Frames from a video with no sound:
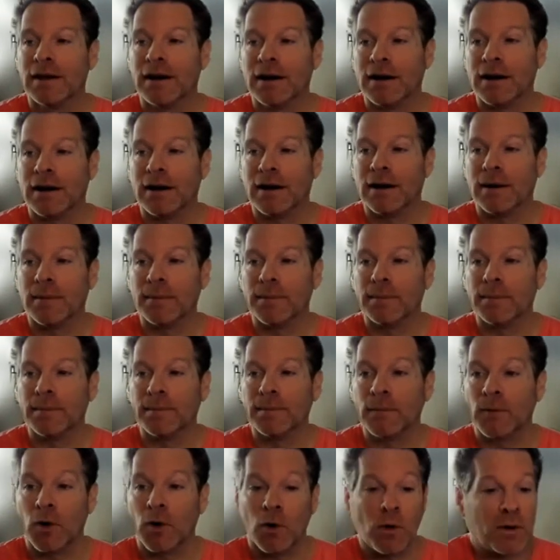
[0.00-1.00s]

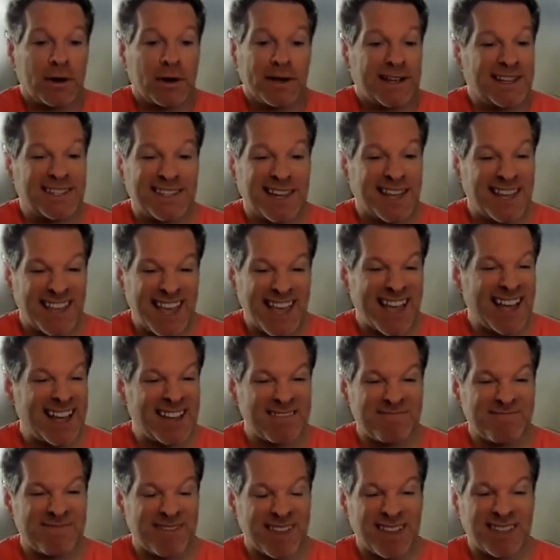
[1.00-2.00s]
Or you can say,
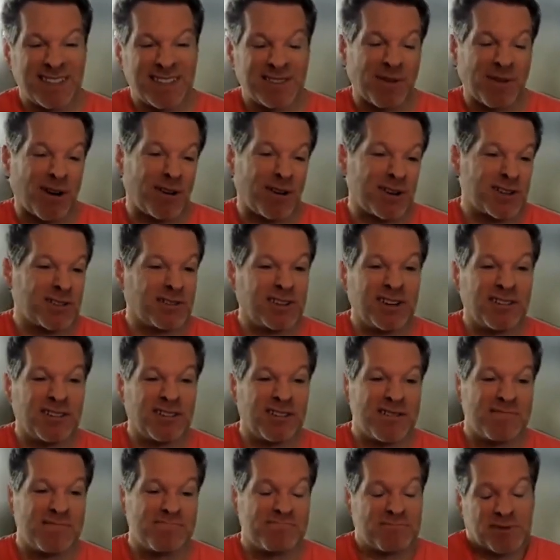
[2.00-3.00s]
yeah, it's partially
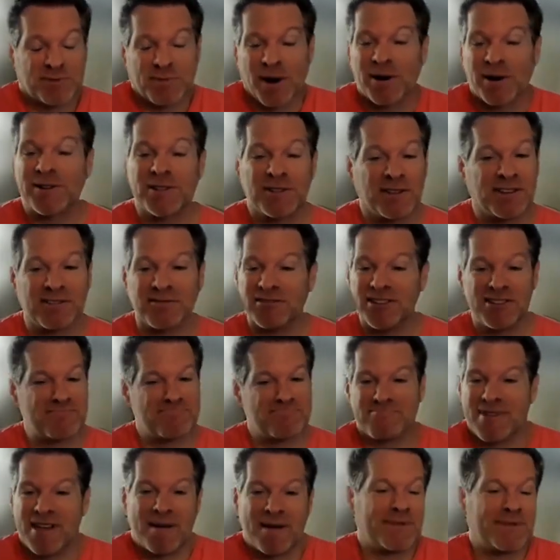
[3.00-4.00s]
dirty. It's partially
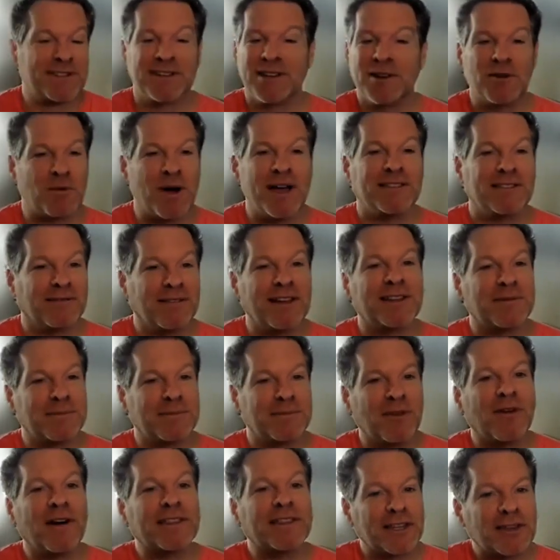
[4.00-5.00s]
clean. I'm just going to wait
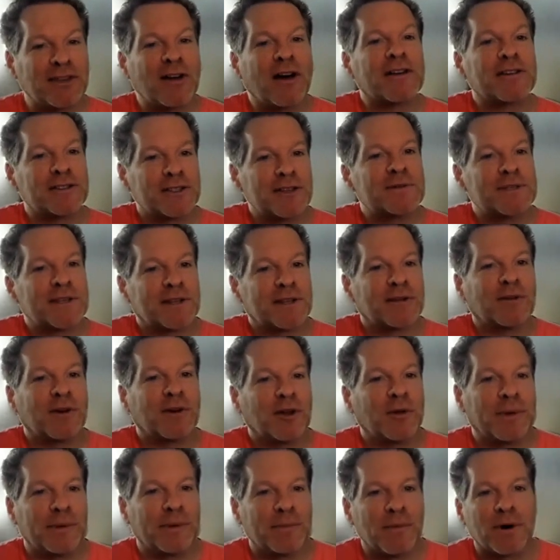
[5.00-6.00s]
and let the dogs use it a
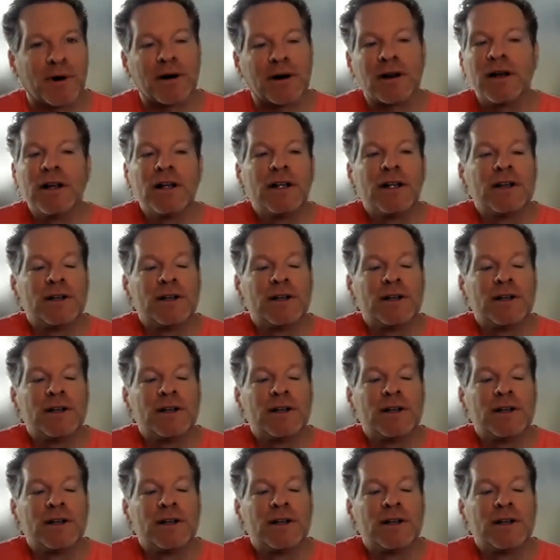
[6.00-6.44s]
little bit more.